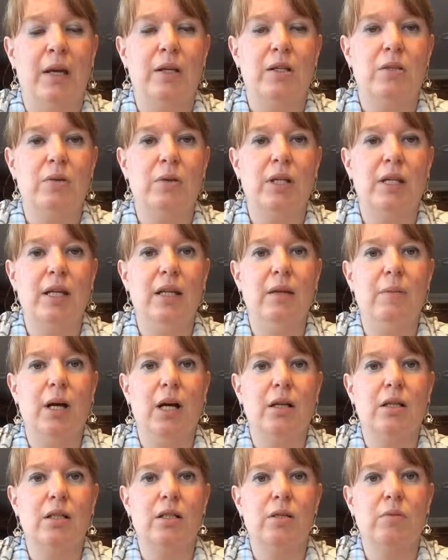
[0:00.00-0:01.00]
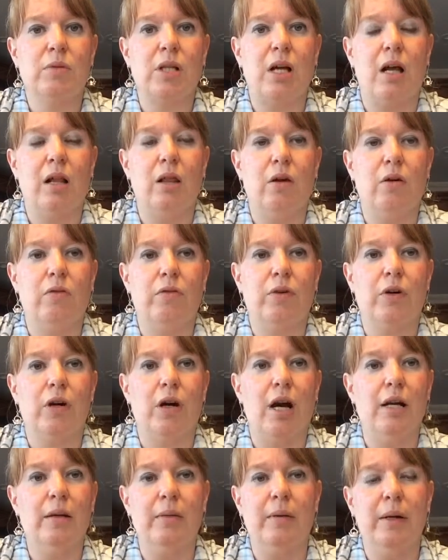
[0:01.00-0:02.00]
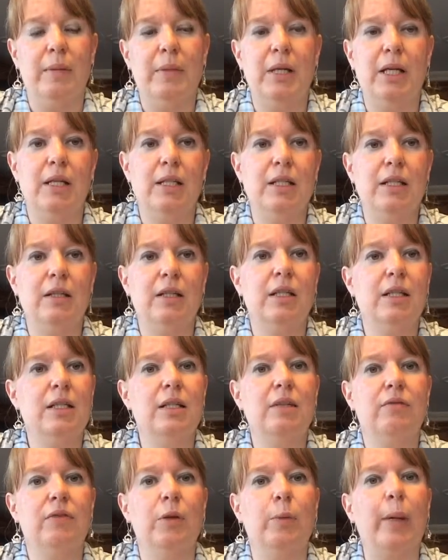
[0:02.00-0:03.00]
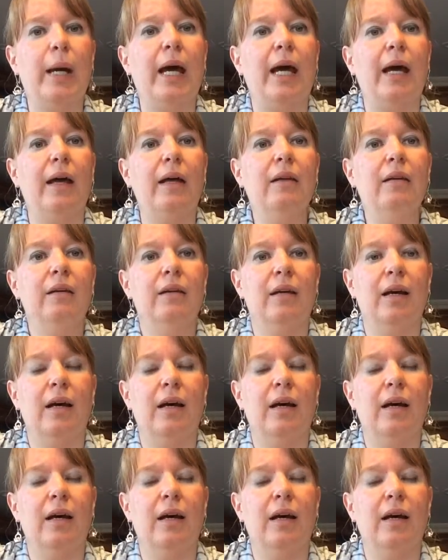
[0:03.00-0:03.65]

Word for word: So at the end of March, it was all over. I, I mean, I didn't, it didn't feel bad.